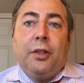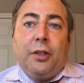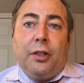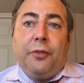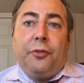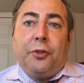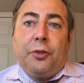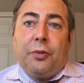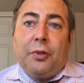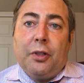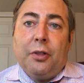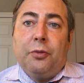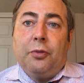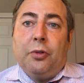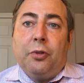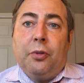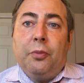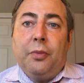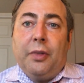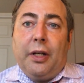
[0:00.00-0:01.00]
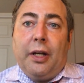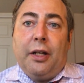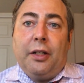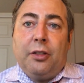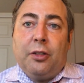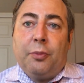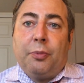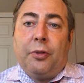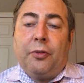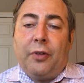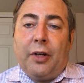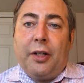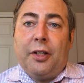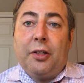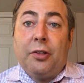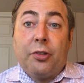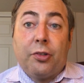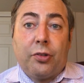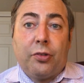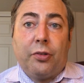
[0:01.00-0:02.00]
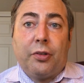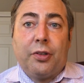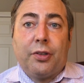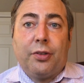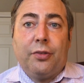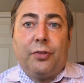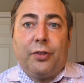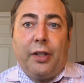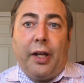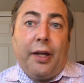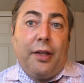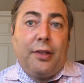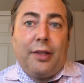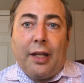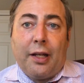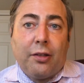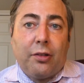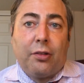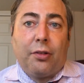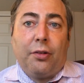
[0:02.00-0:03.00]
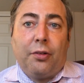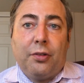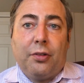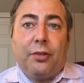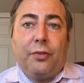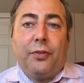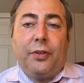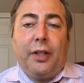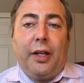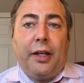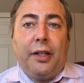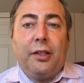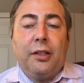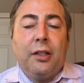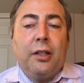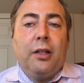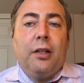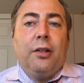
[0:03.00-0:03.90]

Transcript: If you're in a room and you're providing a source of light, that source of light